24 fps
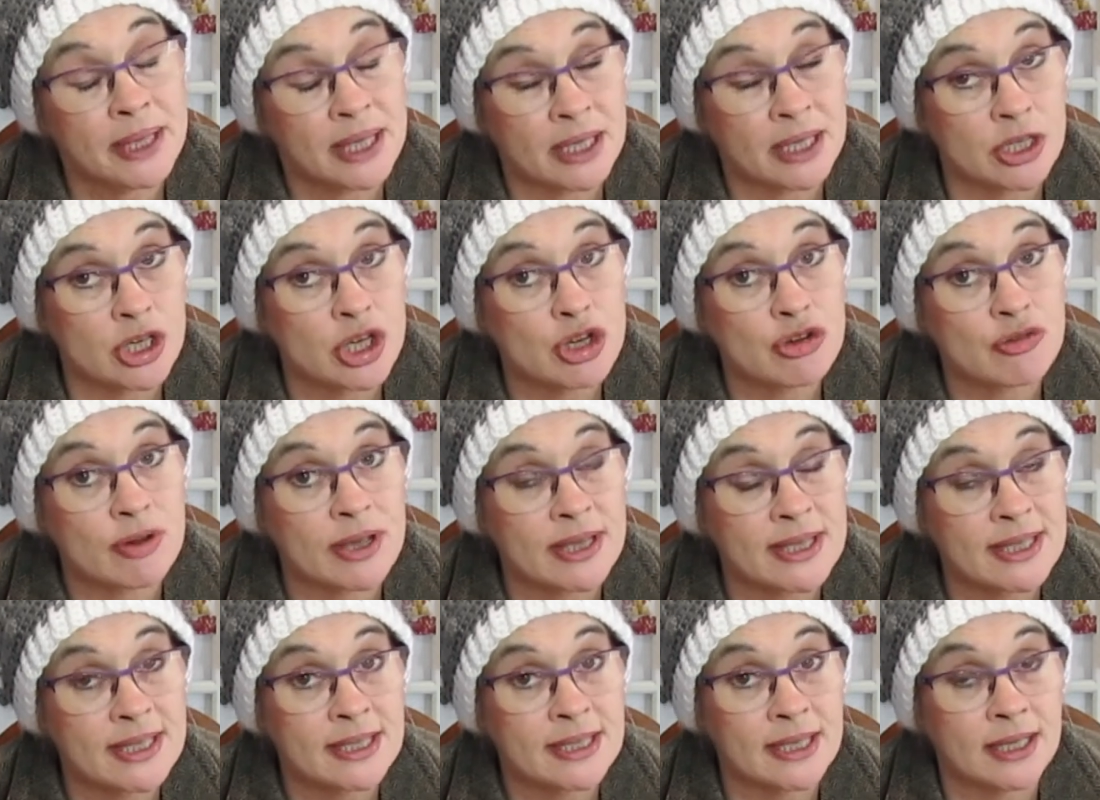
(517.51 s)

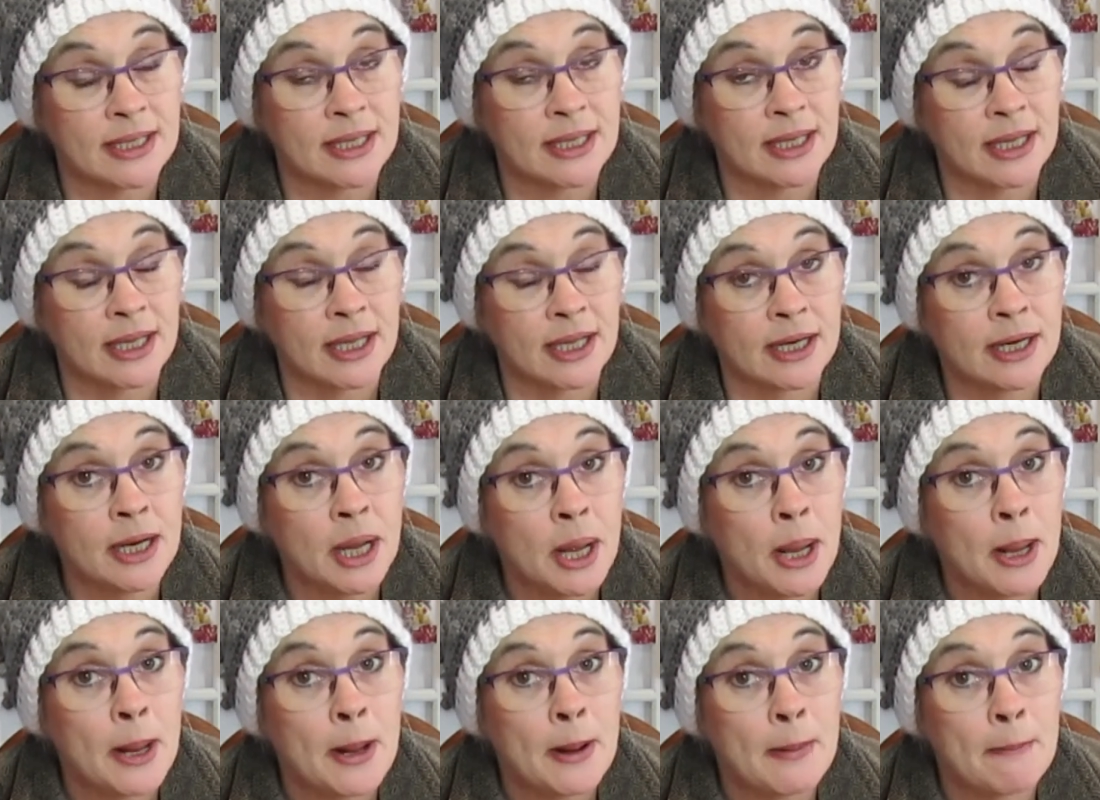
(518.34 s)
interested in,
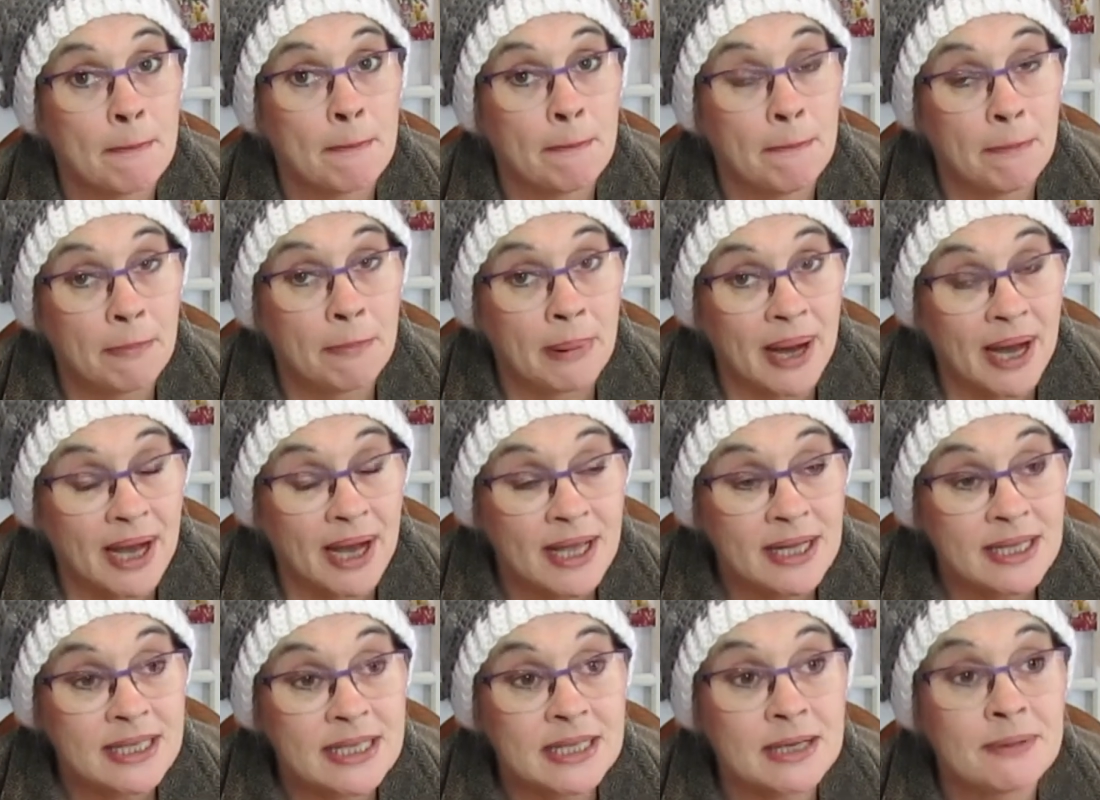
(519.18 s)

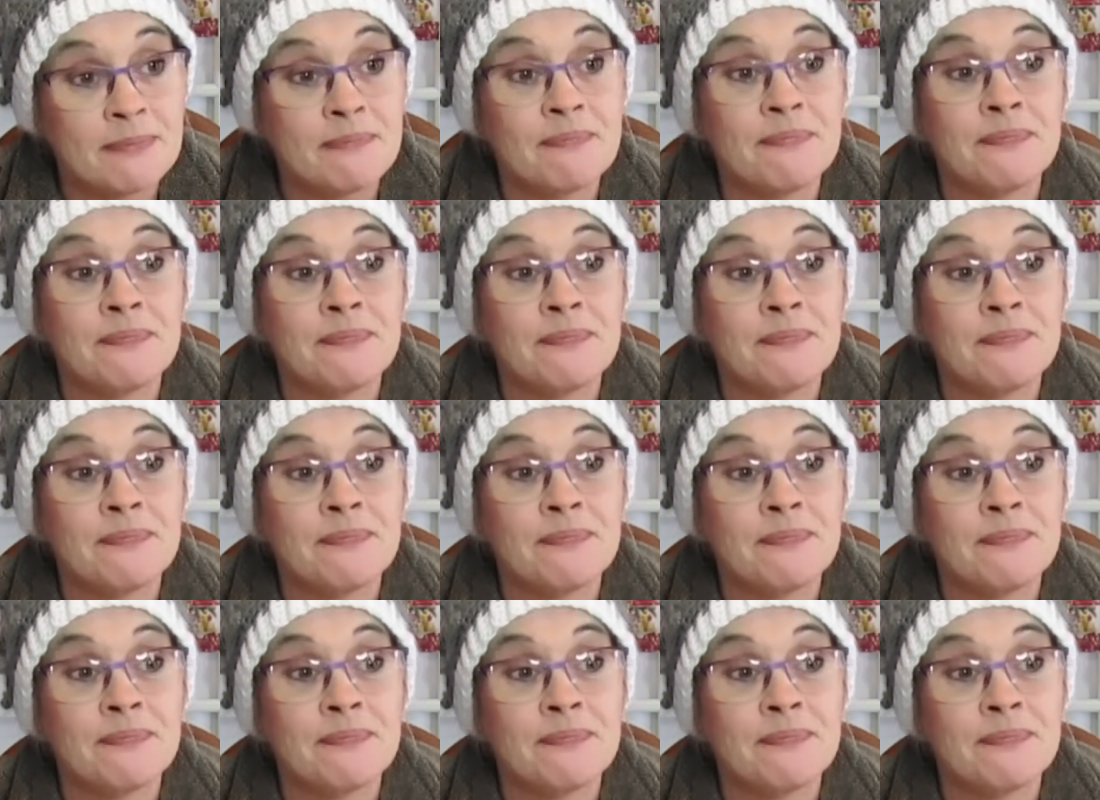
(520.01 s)
but